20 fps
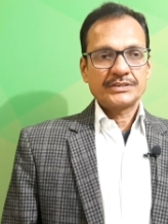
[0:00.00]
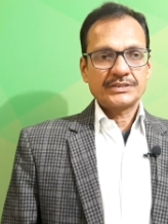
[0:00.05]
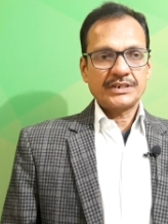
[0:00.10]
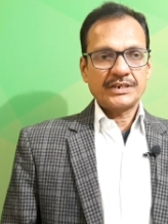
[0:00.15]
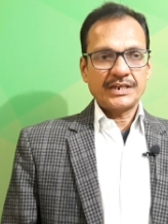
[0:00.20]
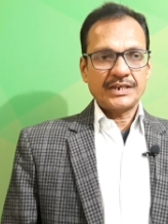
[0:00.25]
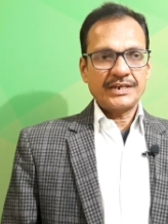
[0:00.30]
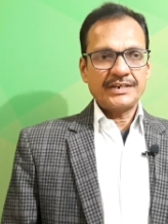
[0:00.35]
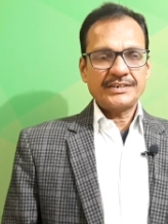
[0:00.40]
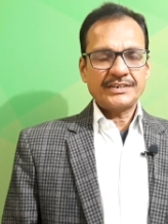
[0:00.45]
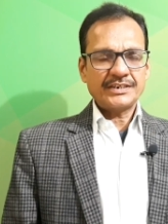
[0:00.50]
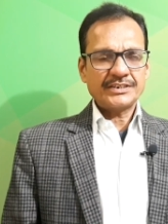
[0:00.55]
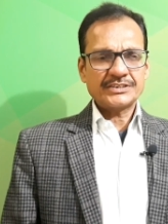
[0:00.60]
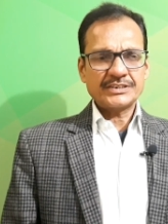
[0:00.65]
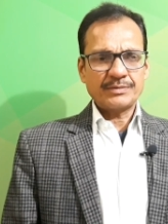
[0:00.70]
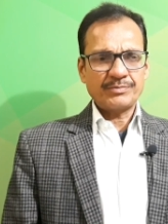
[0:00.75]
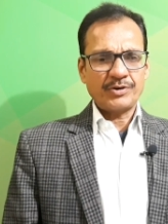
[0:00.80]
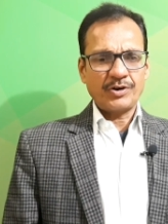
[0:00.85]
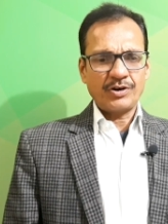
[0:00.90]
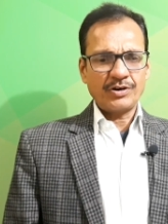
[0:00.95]
The narrator
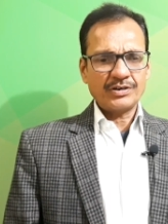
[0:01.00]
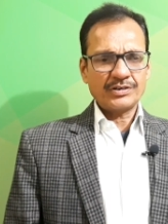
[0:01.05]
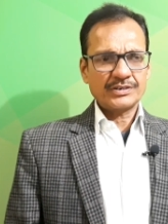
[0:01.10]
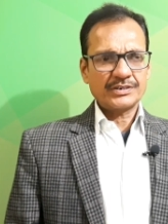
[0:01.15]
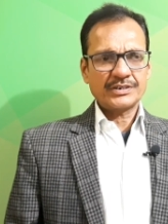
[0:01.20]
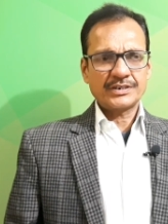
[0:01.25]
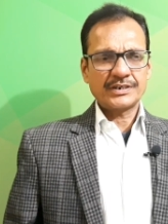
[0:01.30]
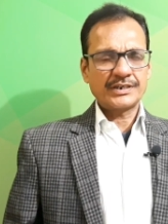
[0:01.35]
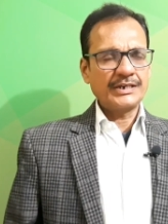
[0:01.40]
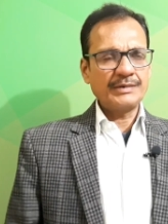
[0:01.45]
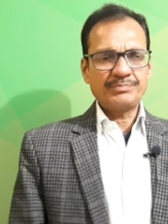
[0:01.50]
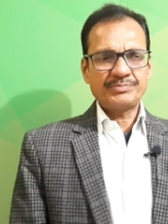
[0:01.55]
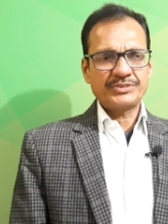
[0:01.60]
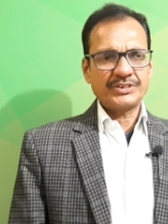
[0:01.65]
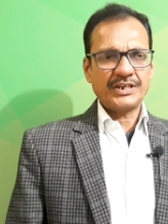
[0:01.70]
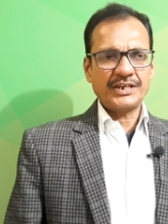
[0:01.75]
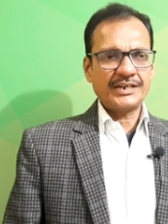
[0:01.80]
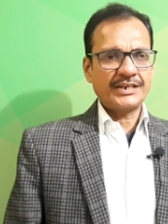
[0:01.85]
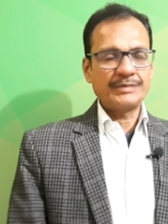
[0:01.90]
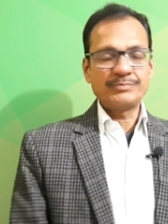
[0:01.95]
somehow
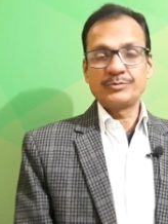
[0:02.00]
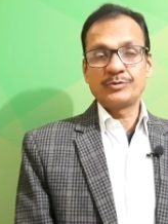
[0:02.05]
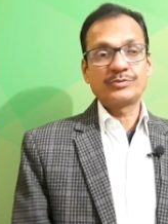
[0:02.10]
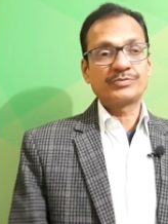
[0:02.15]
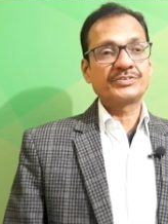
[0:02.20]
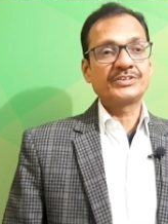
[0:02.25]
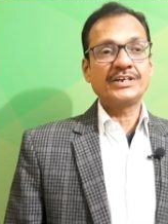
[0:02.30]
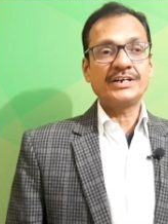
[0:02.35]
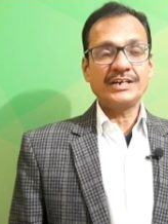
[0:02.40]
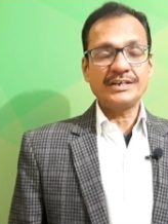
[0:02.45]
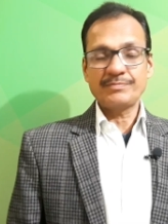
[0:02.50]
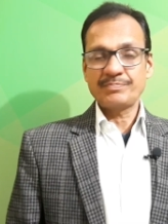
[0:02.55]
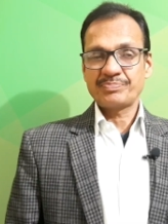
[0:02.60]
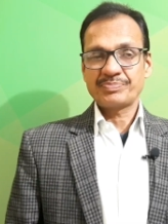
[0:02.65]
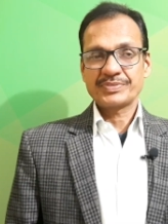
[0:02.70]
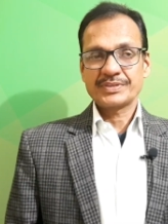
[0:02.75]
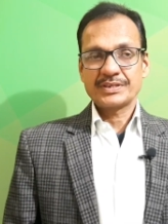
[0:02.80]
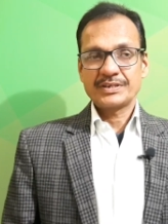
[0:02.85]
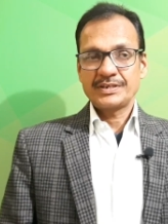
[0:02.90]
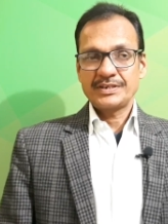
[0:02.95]
clipped and removed the
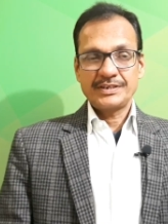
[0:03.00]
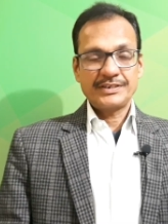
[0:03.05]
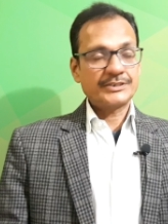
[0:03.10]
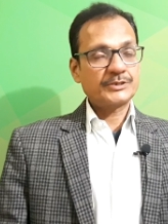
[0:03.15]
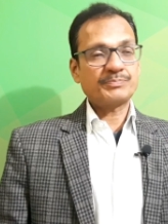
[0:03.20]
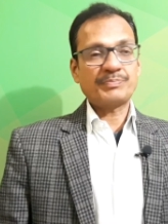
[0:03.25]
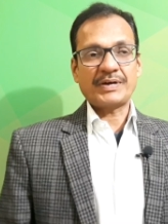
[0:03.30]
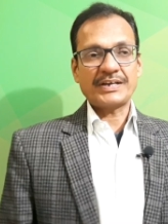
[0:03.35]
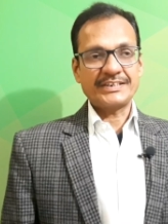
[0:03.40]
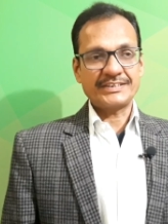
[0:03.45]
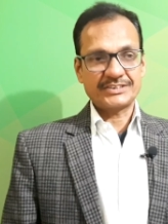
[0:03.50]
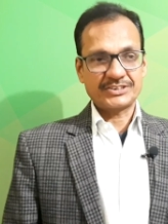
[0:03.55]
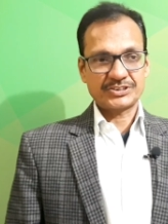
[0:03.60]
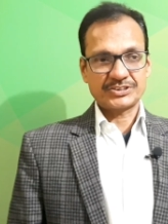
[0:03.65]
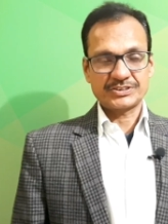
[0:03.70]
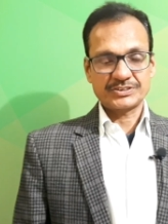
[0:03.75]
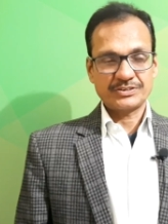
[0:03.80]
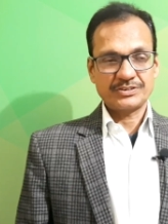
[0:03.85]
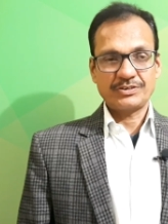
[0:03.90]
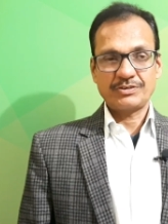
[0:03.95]

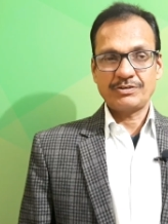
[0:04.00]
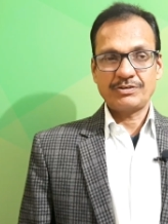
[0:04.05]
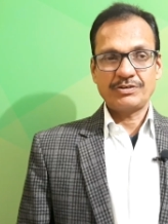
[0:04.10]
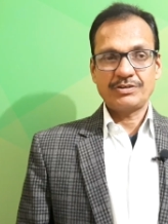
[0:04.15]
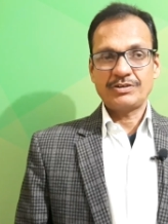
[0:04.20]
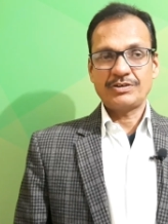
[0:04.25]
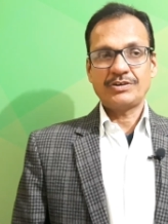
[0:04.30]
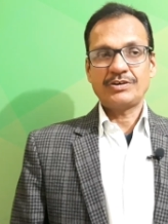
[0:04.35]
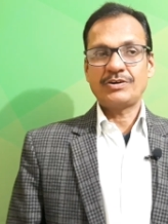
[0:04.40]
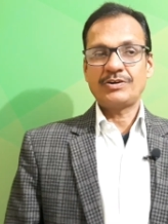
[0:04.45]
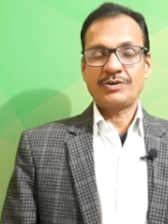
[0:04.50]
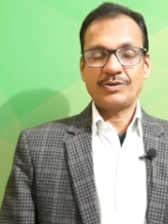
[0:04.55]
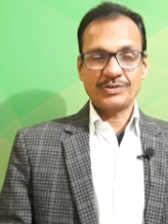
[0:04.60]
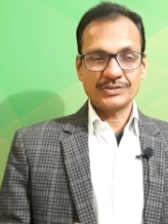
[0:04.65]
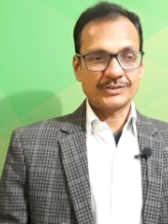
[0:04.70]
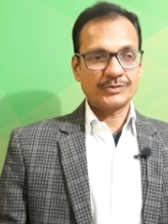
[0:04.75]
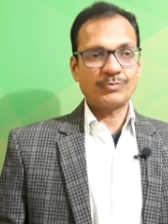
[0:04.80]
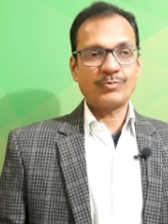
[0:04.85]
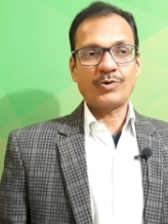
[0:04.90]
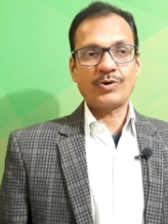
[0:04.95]
spikes
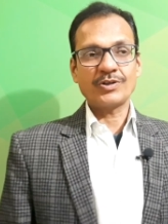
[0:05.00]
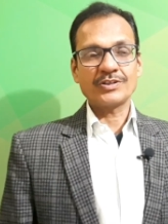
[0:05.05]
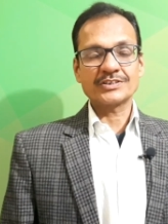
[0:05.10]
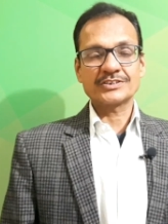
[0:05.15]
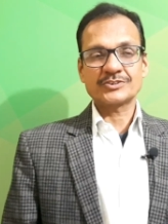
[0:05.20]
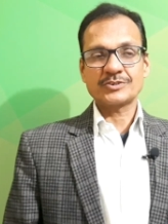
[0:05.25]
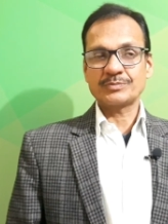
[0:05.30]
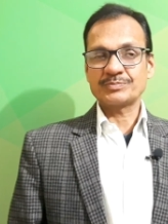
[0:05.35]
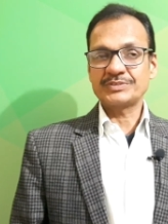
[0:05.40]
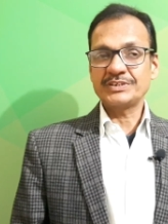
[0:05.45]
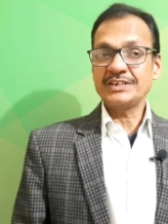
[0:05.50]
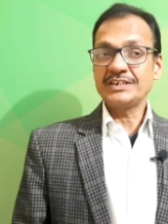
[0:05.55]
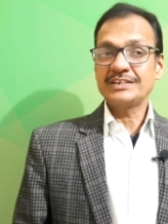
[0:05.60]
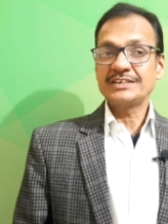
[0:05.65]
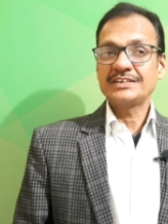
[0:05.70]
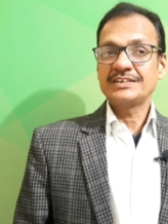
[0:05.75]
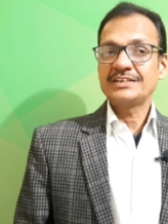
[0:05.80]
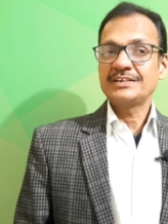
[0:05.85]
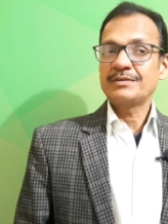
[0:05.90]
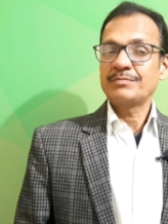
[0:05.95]
on the walls of the
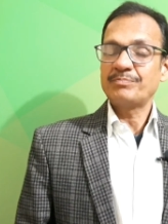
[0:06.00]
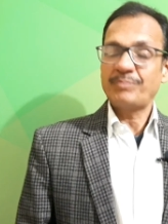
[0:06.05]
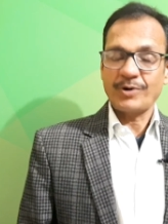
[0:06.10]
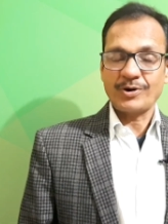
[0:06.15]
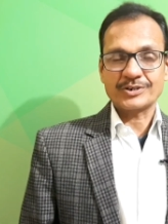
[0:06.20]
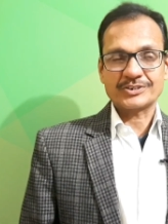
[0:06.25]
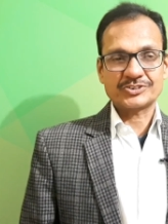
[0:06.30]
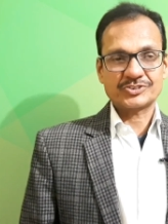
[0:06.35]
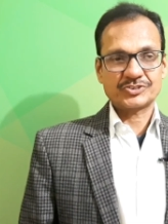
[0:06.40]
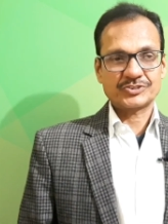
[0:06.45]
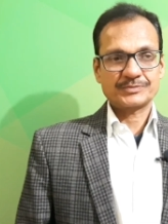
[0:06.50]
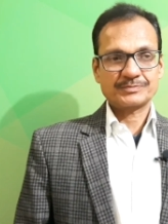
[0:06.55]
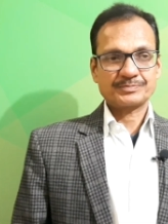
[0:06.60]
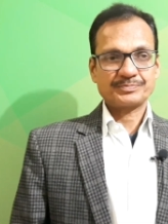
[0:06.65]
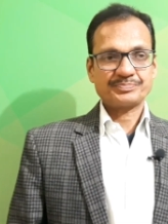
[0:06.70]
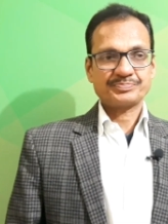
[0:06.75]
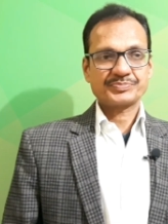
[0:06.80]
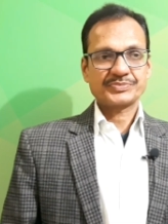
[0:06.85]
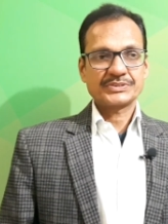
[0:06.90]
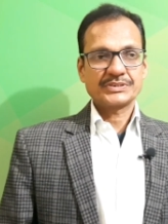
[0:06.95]
box
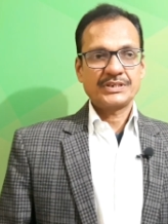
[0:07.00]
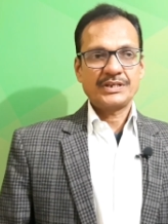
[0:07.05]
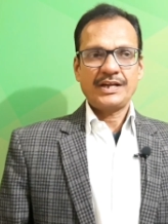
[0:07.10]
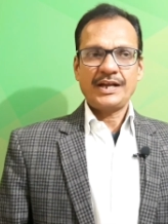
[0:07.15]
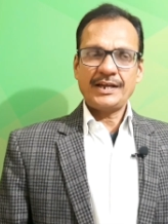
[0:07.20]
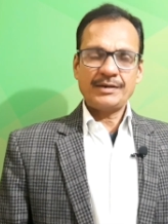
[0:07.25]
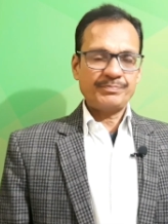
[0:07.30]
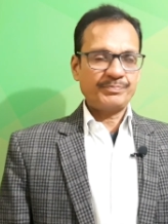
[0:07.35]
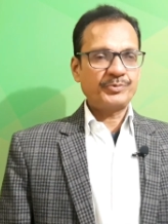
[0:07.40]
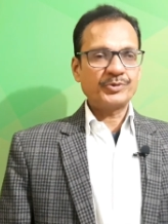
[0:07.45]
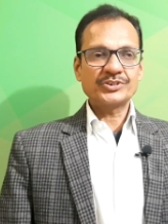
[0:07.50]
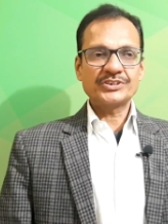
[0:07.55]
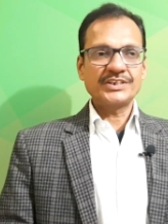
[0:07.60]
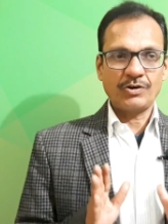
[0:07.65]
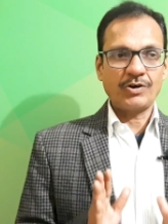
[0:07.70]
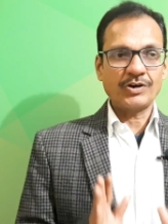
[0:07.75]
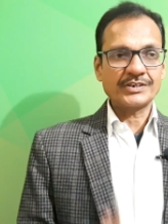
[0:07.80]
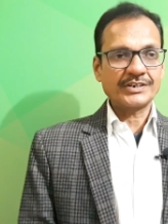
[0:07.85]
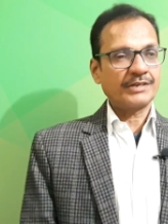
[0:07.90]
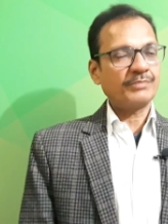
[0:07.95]
and put
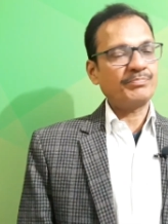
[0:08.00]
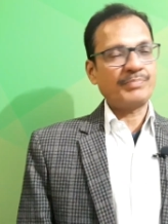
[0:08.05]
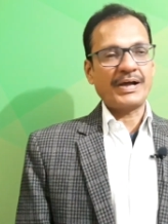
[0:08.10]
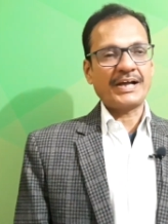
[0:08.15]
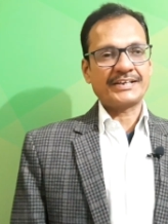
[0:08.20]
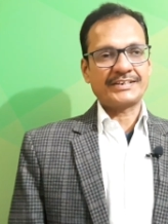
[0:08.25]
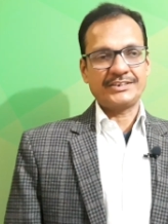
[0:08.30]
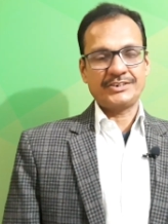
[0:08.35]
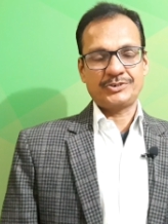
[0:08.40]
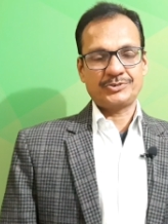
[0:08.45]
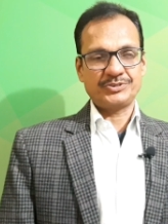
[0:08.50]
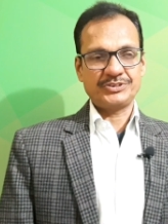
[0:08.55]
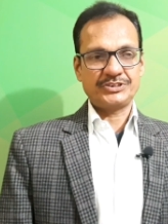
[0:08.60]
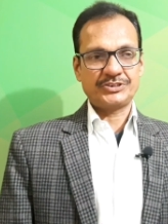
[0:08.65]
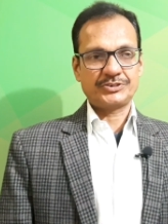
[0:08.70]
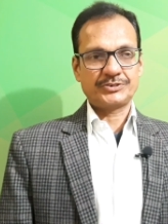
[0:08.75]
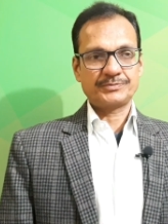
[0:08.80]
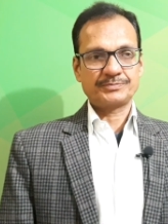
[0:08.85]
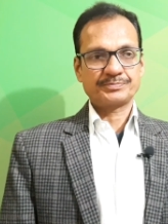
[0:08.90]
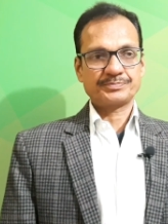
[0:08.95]
the otter back into
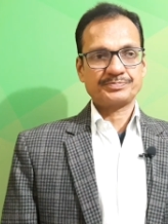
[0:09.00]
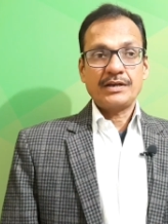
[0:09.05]
it.